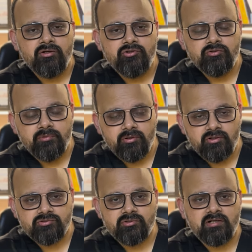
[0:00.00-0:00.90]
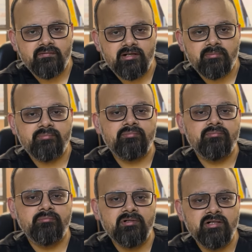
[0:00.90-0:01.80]
You may also develop
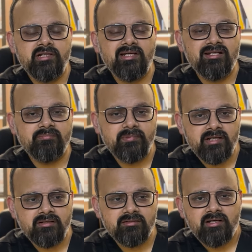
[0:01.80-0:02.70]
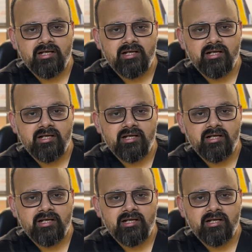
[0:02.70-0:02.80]
burning as seen